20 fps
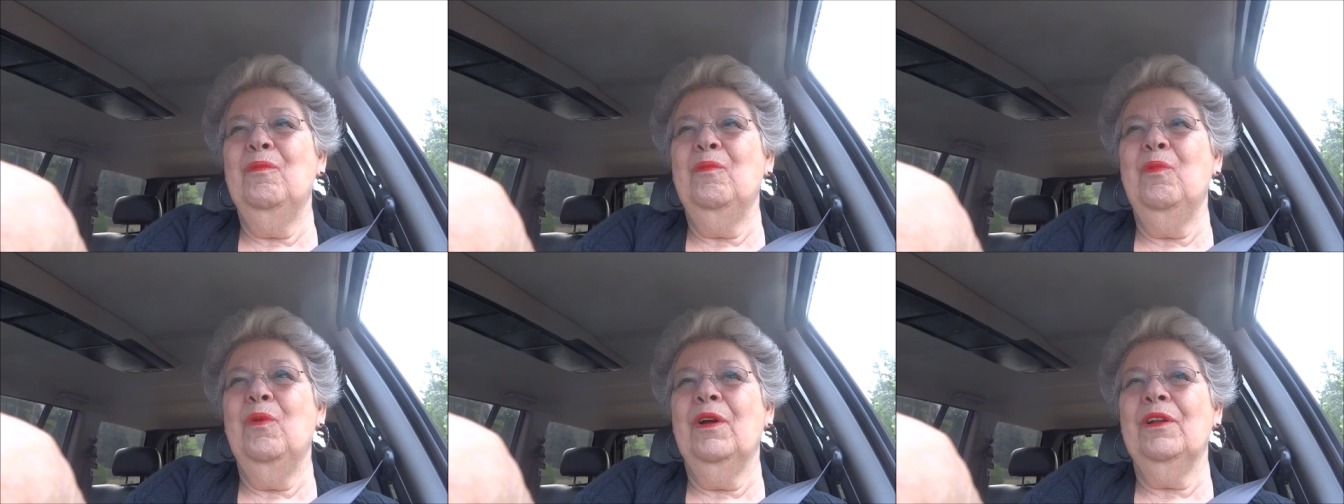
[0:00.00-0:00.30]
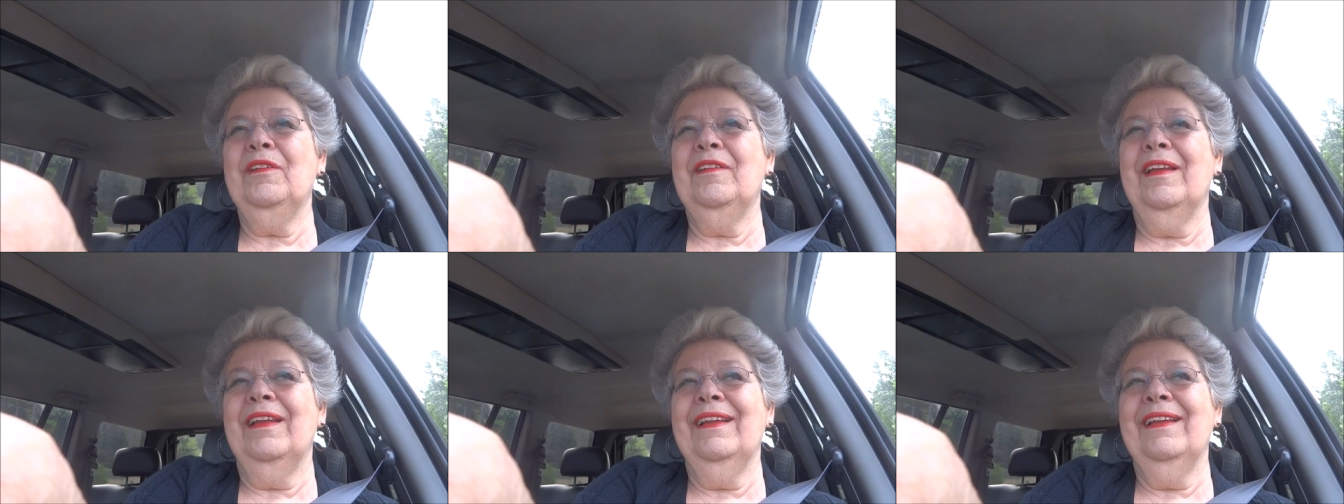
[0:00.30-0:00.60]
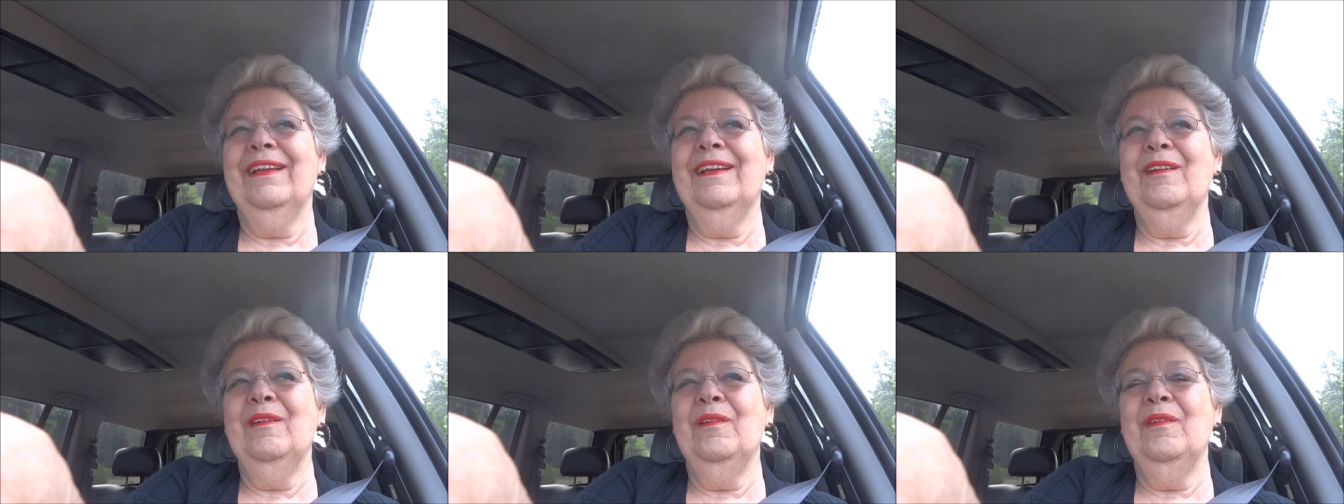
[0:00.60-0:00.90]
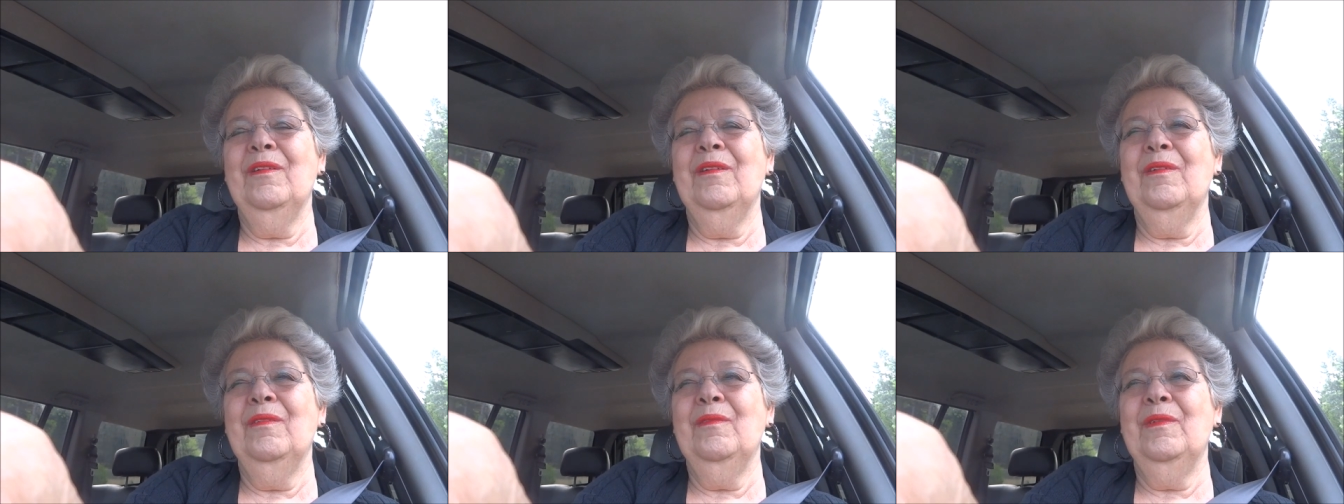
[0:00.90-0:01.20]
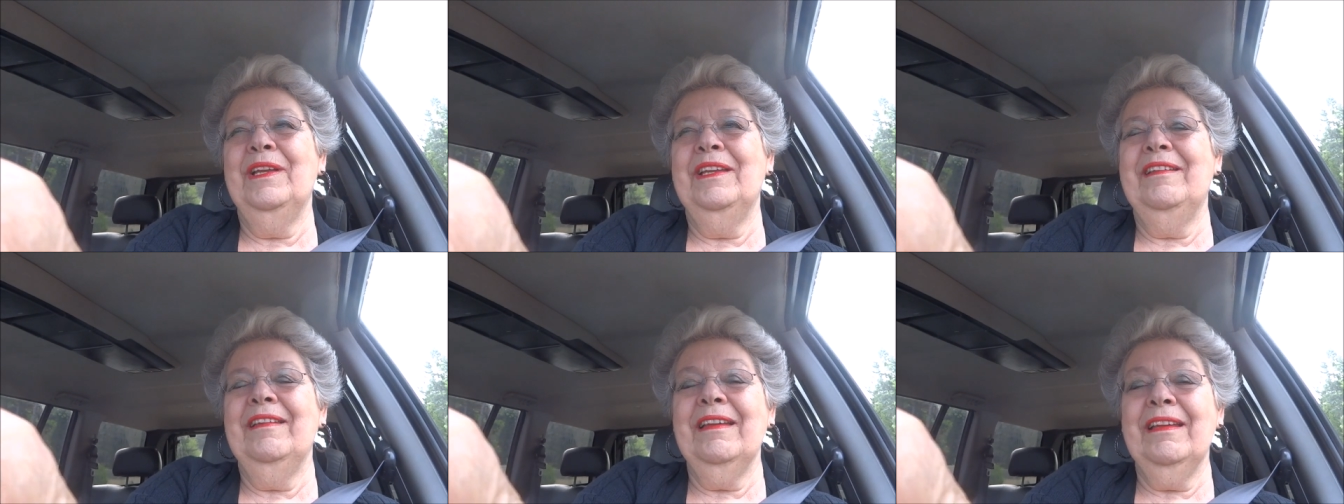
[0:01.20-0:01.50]
what
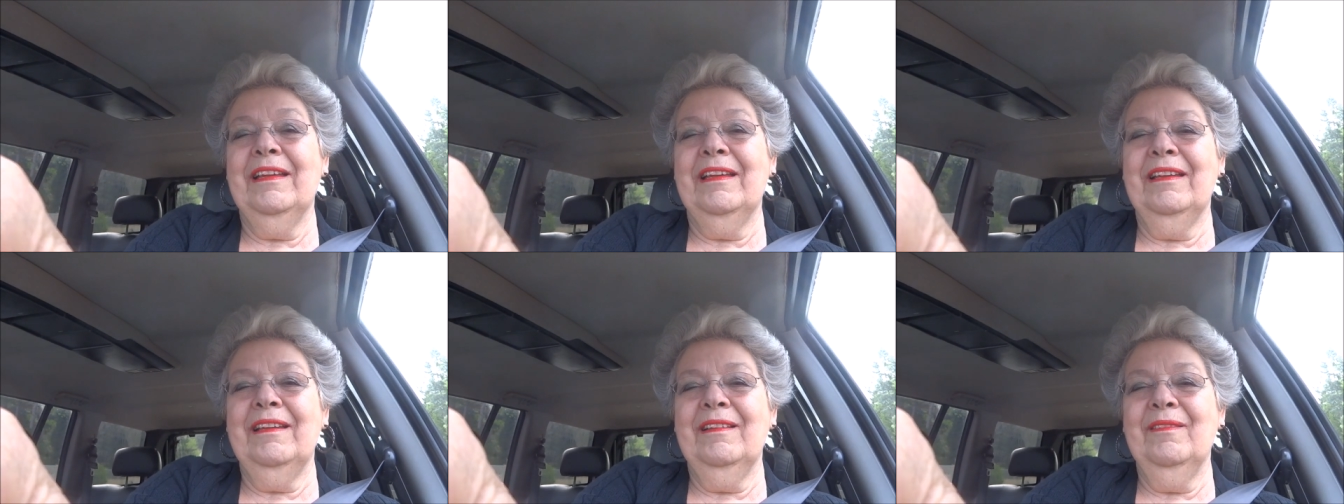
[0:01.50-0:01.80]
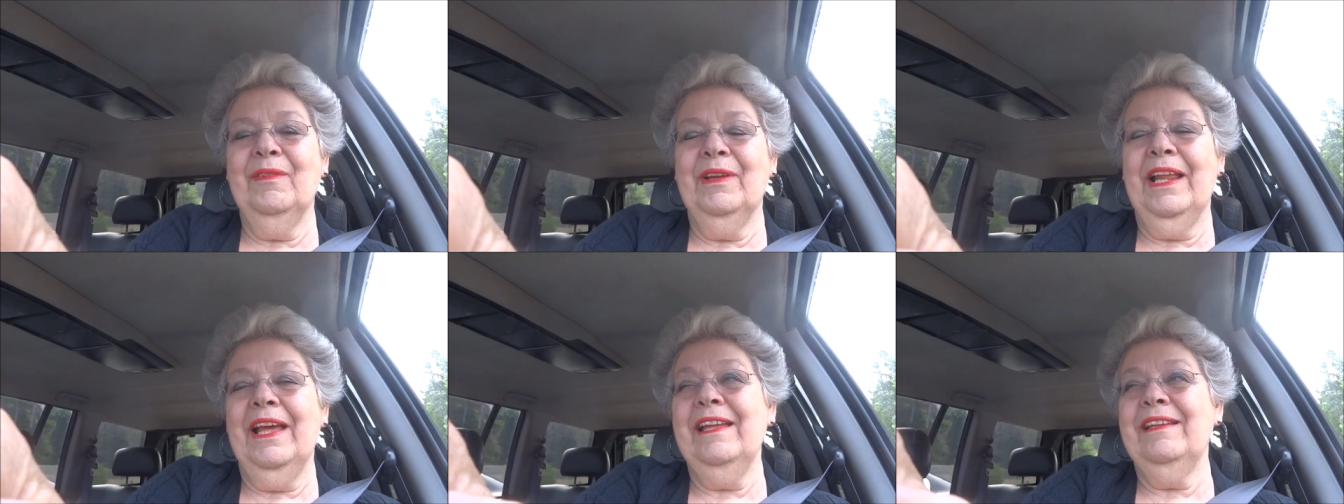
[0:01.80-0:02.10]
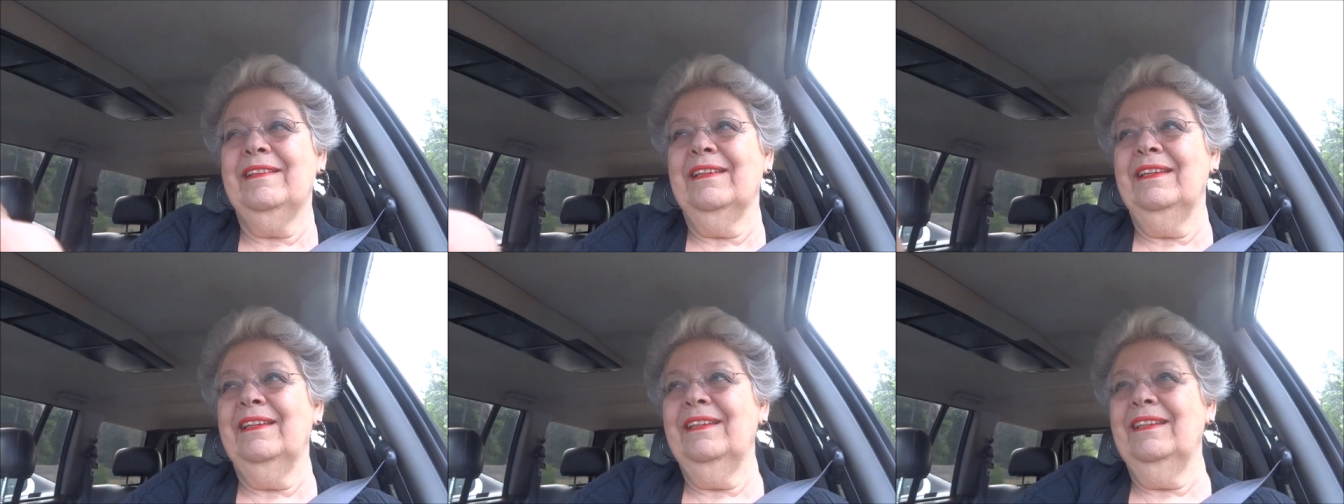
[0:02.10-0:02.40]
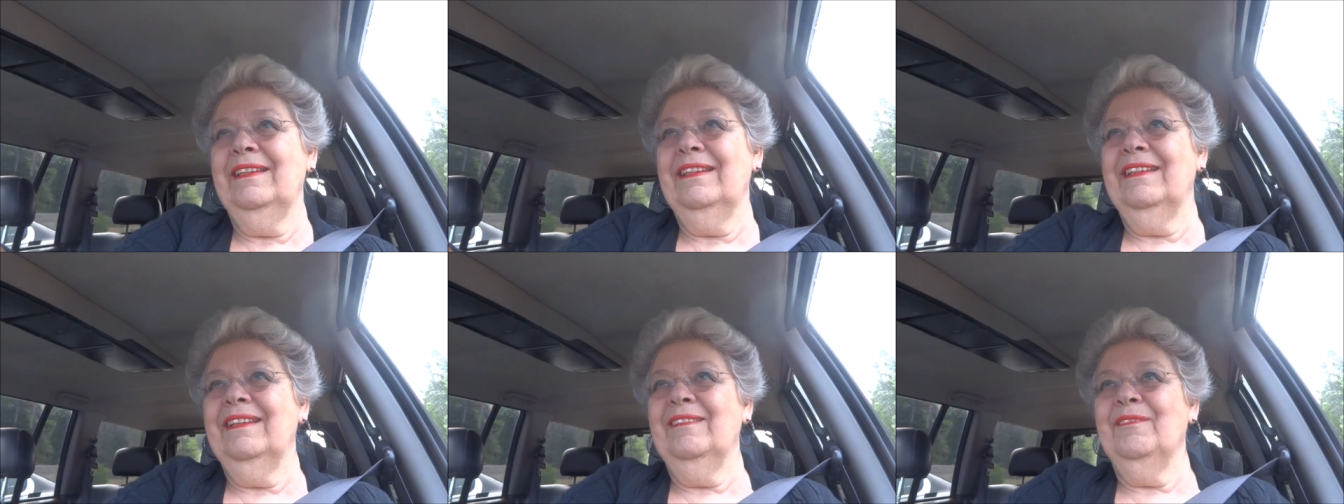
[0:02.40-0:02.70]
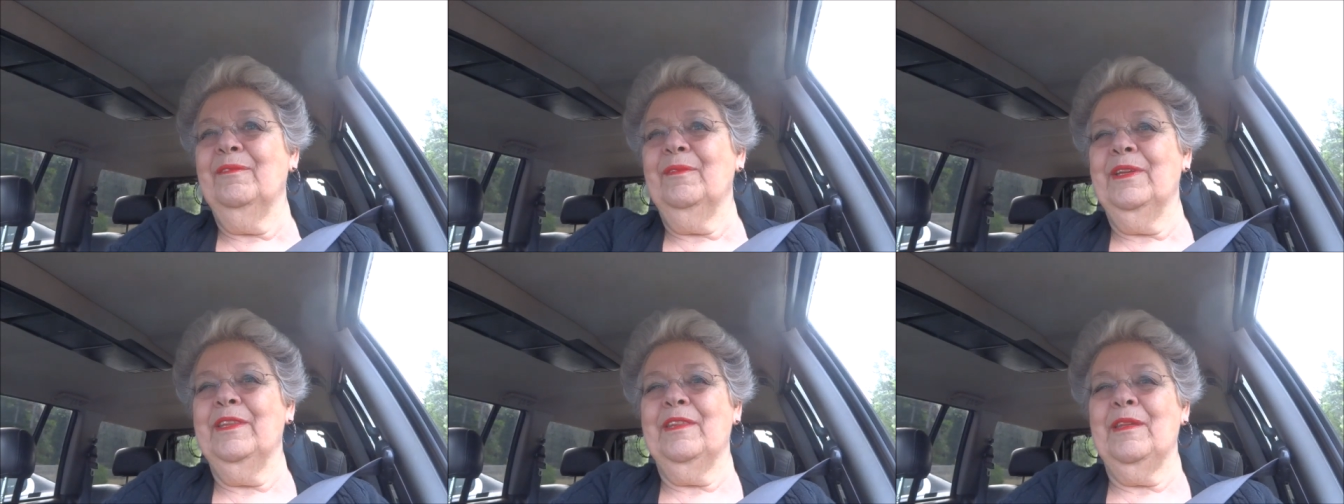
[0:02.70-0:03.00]
we did, what I did
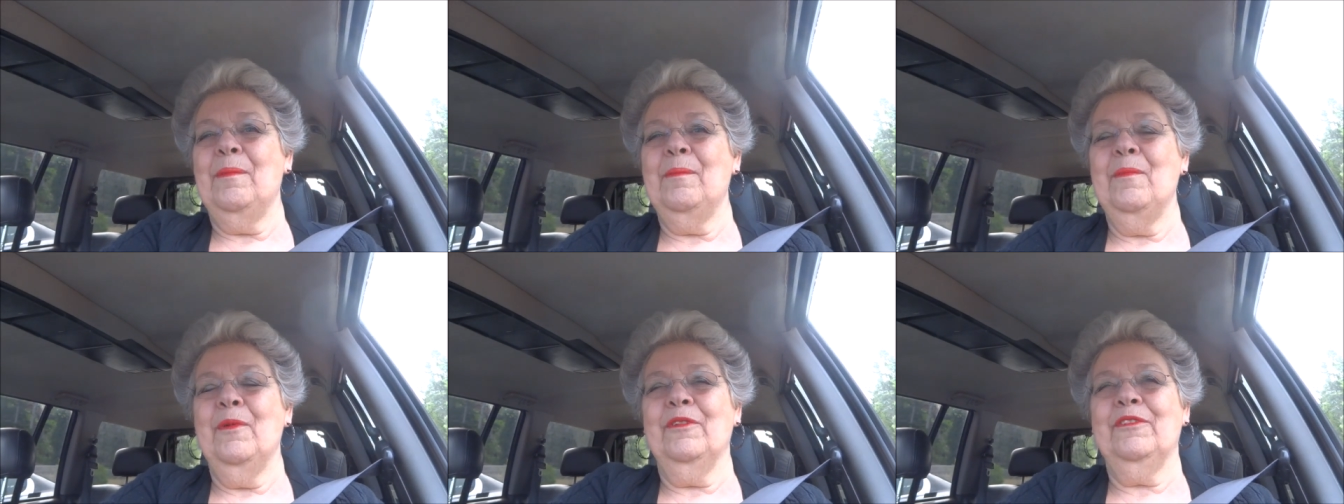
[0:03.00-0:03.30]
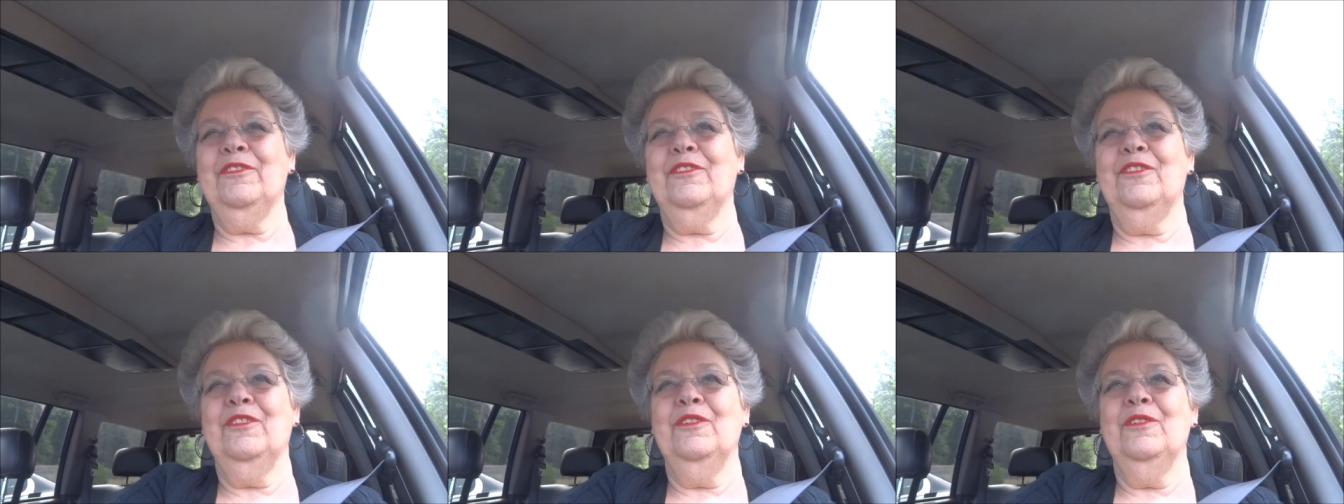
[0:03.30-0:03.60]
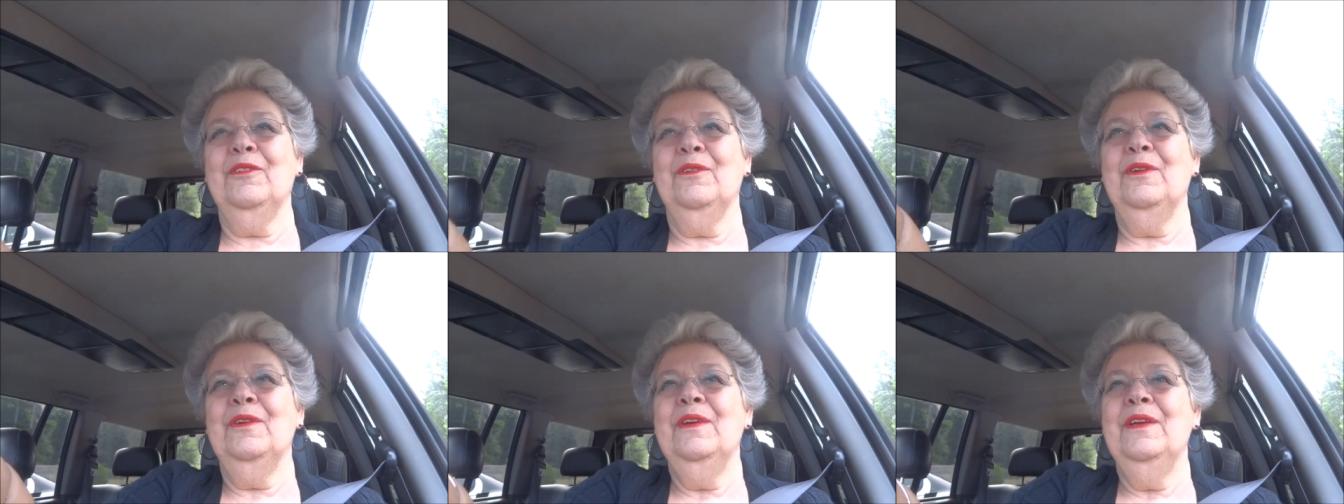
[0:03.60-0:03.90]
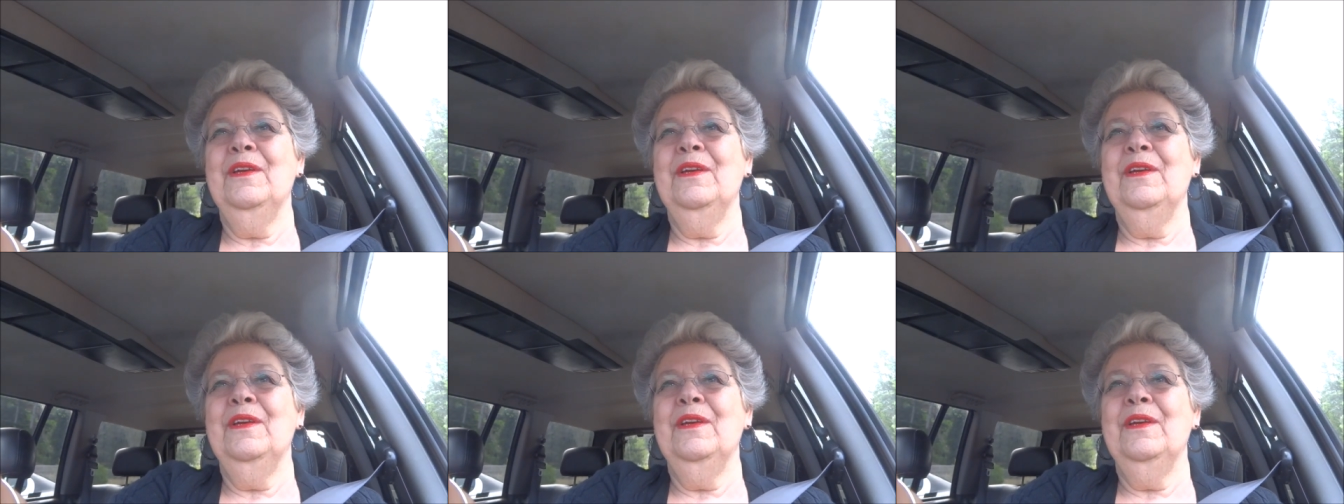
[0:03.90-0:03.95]
with them was to